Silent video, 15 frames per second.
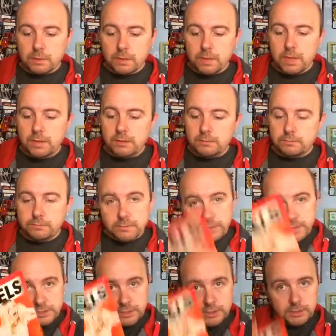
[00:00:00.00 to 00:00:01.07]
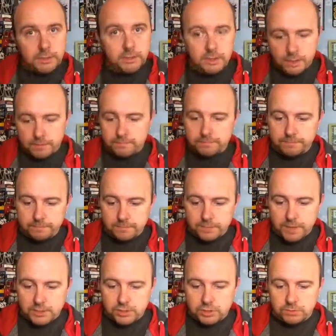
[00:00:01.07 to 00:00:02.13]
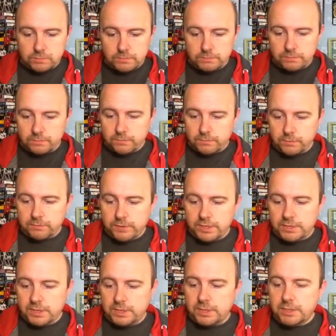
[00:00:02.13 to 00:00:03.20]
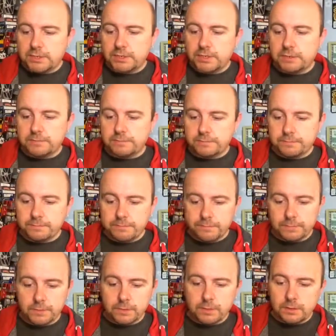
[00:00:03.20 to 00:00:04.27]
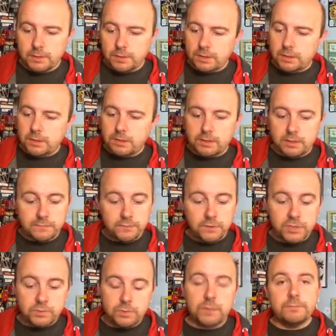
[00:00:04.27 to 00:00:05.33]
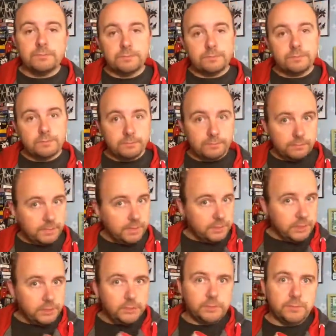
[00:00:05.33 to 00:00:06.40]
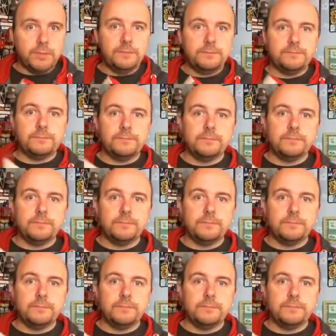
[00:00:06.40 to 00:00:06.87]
And the magazine that you get has some fundraising ideas in it. Now the first one it tells you about